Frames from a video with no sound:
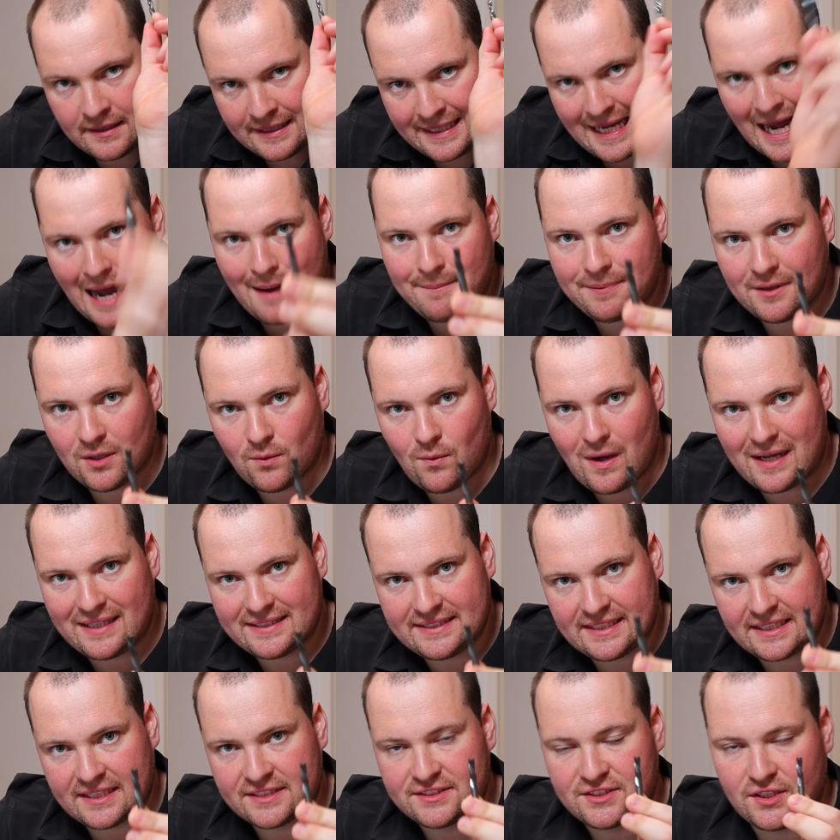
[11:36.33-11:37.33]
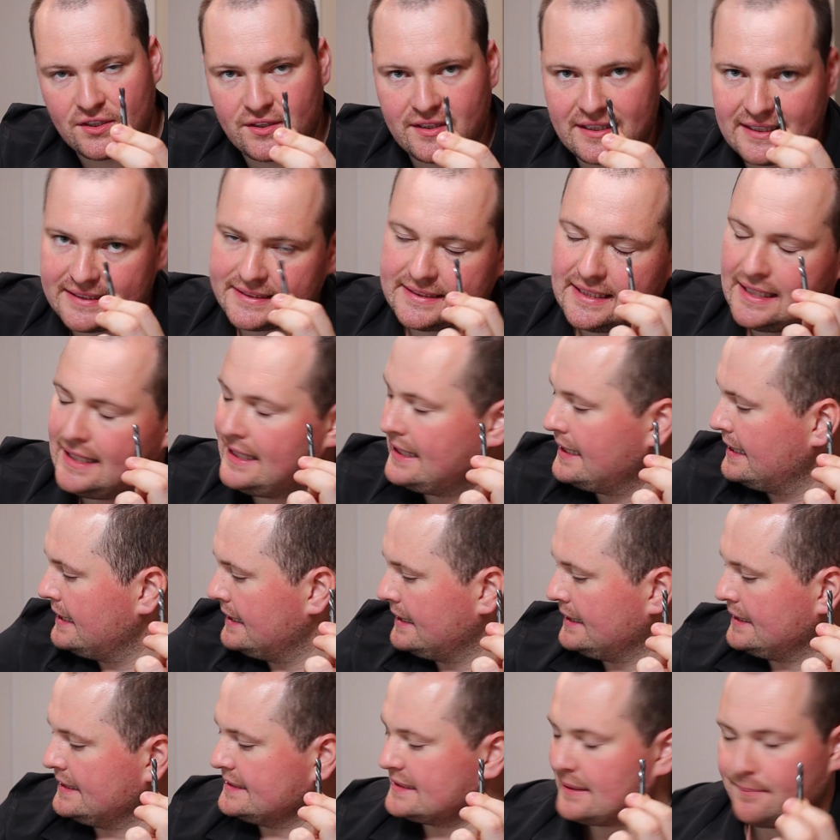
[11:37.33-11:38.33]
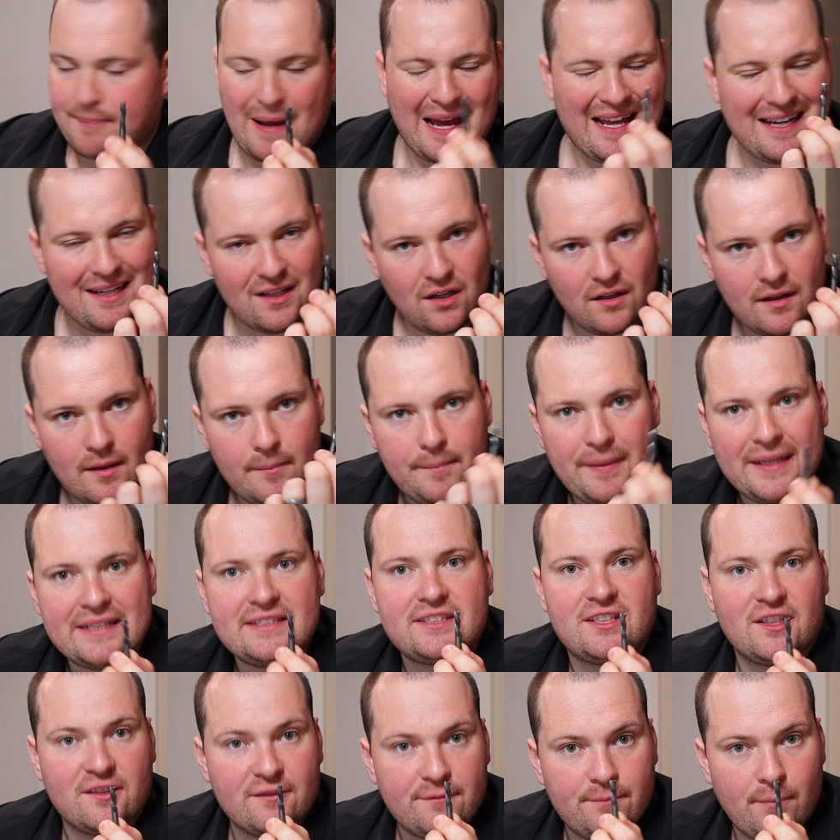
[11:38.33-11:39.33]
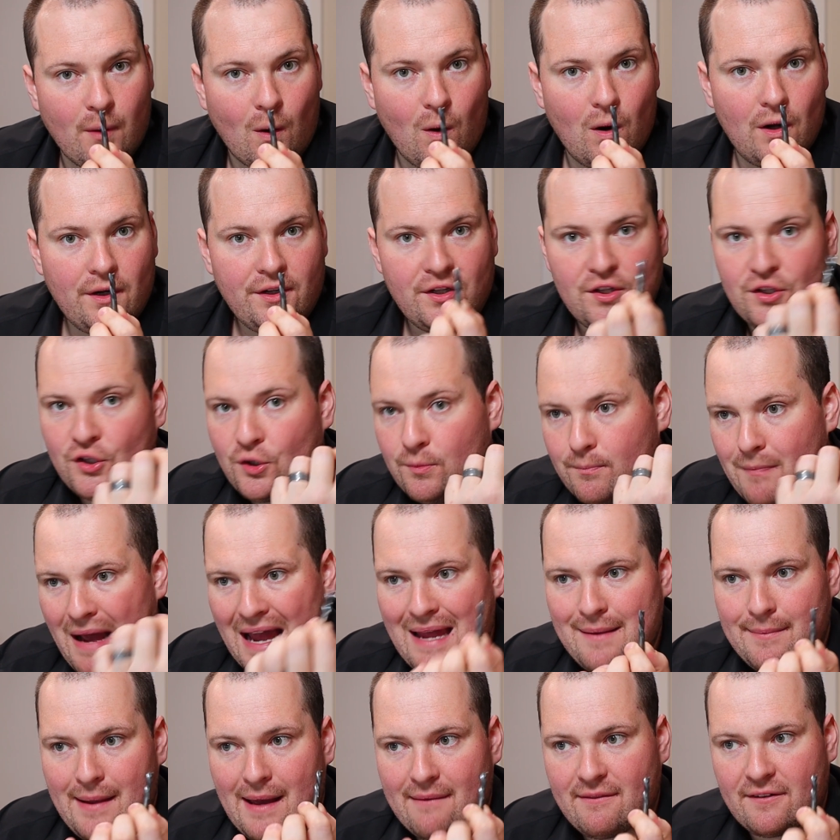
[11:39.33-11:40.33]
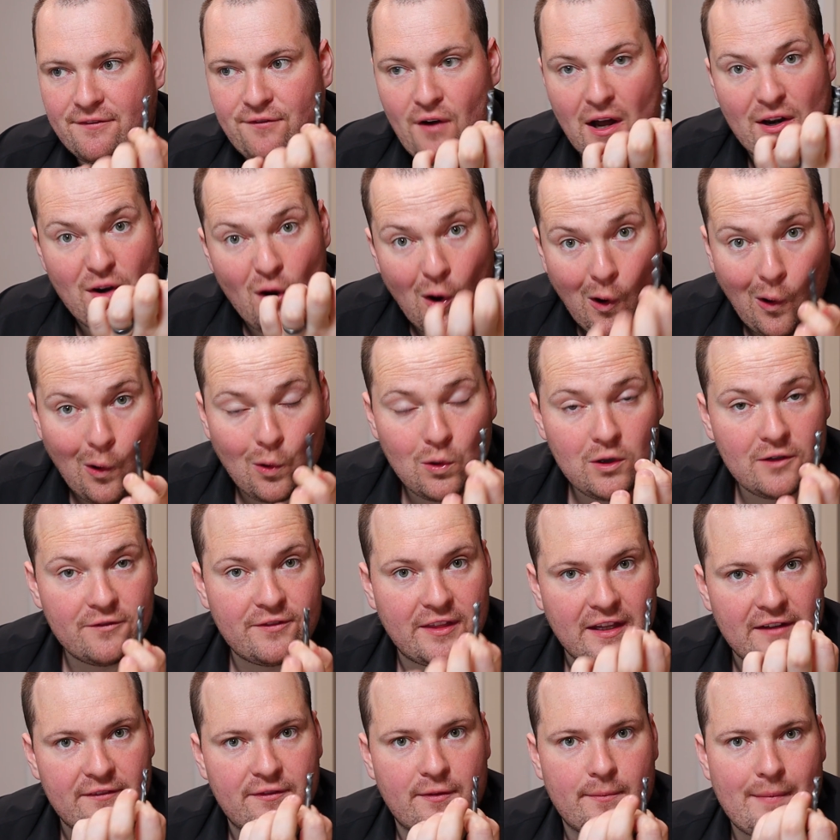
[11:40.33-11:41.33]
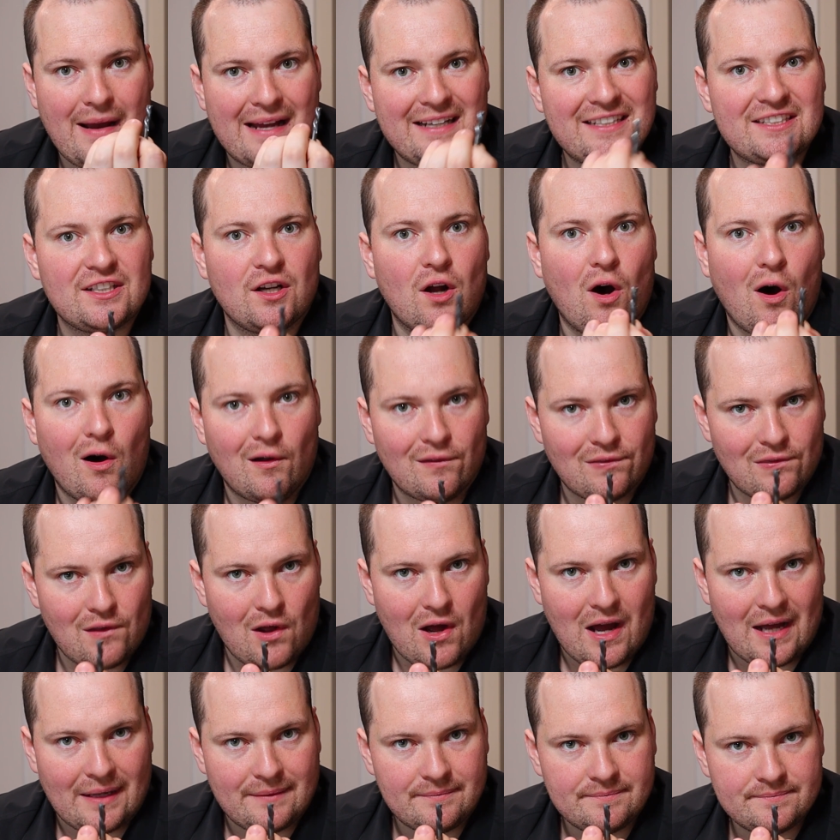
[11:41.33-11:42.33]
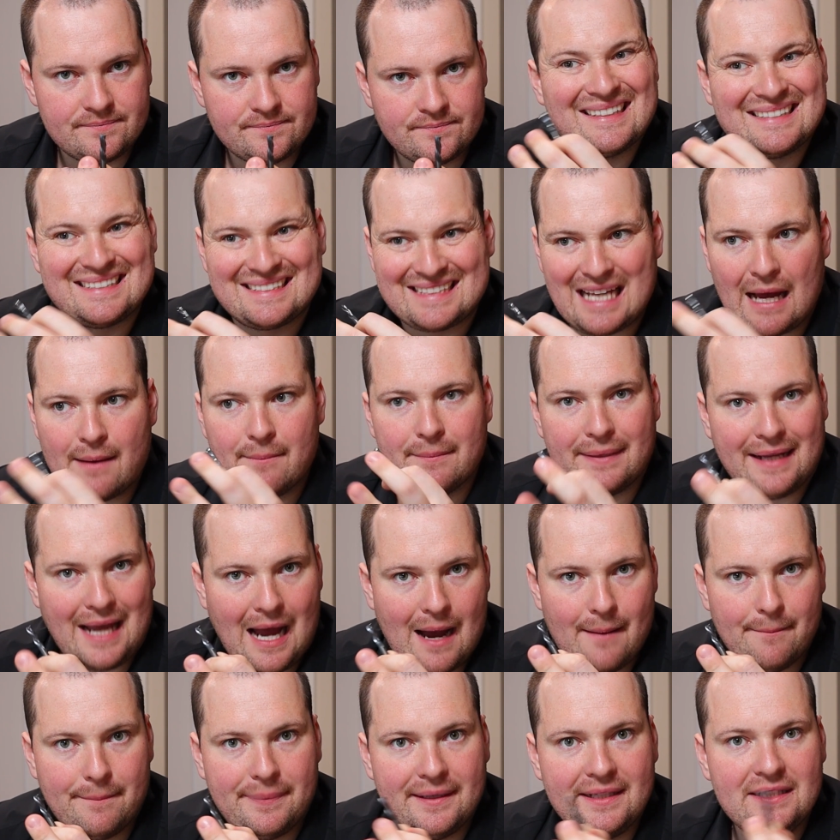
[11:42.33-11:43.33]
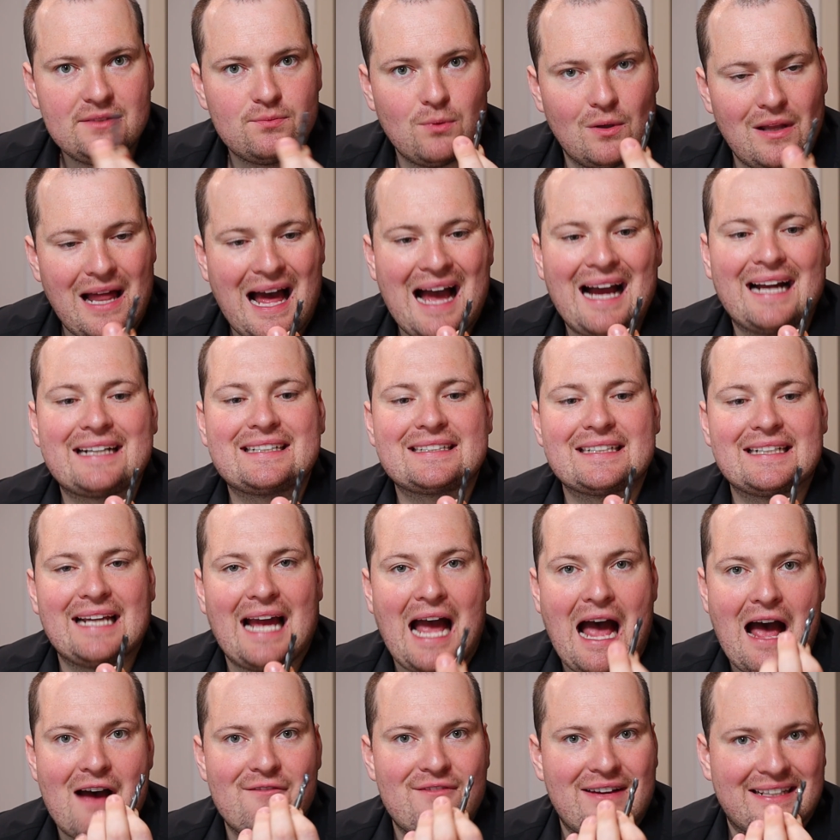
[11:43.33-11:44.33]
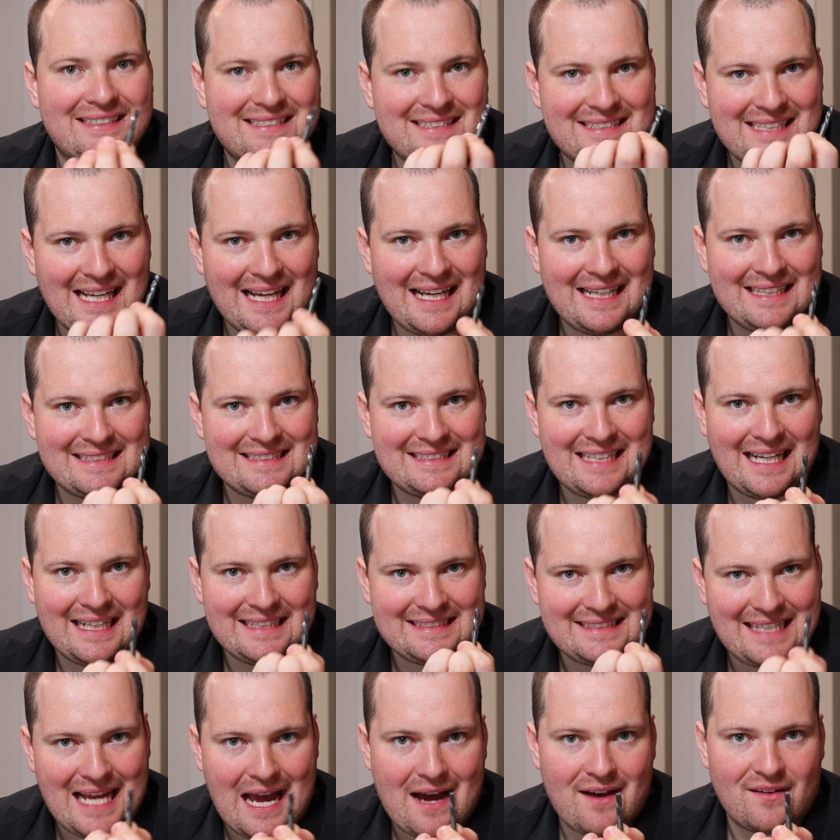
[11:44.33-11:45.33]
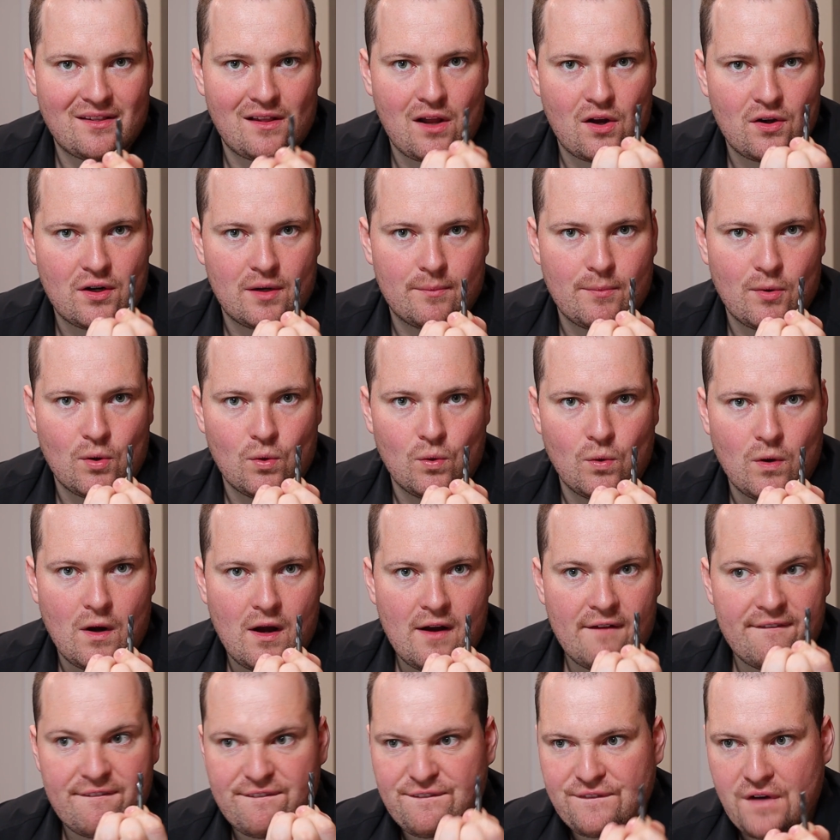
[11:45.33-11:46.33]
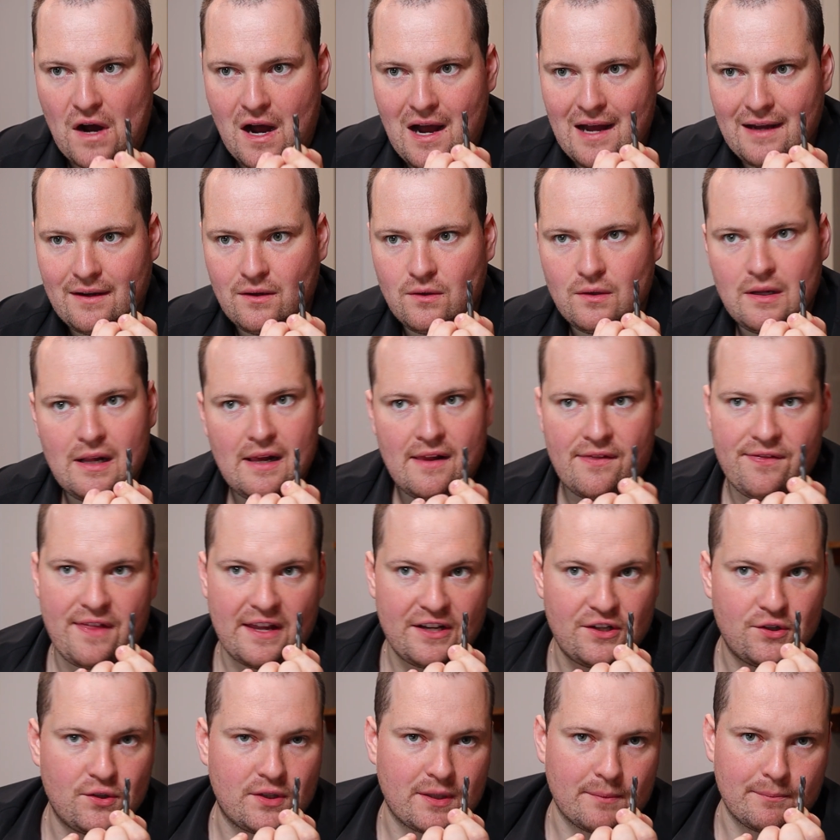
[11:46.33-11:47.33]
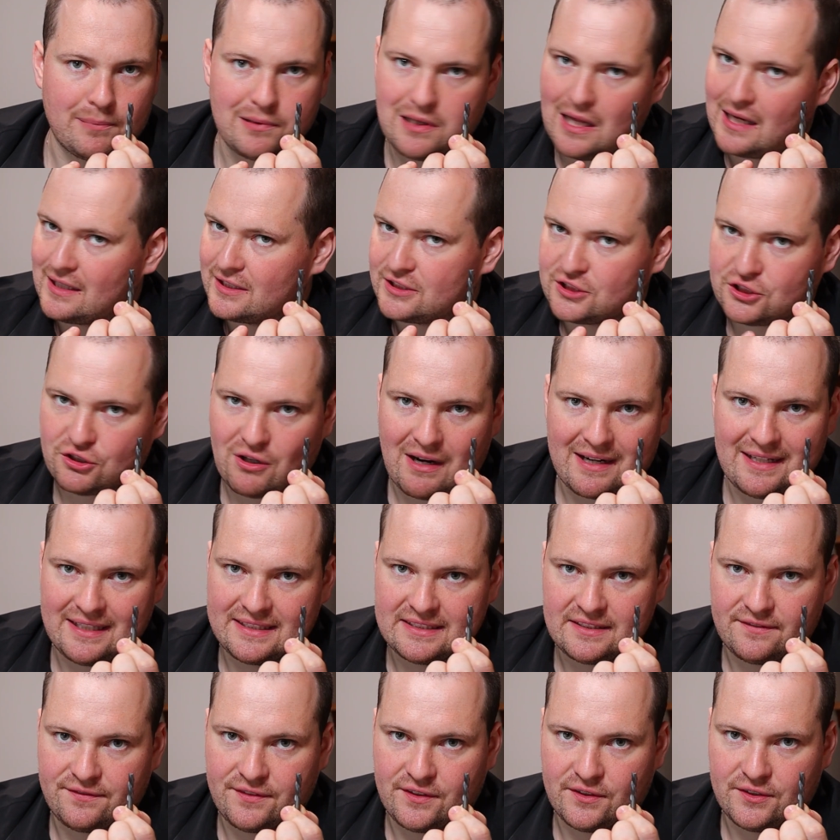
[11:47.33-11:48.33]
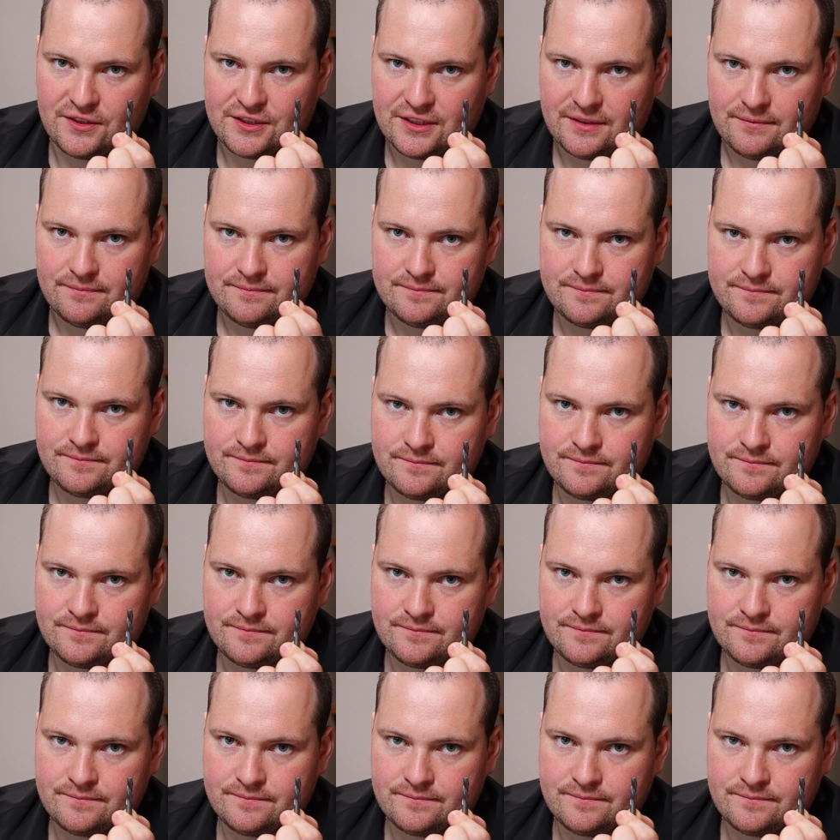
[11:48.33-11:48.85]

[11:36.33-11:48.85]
A couple of ways you can do this. Depending on the bits you've bought, you may be able to find all of the information online. Some companies will actually have a CNC downloadable file that you can plug straight into Fusion.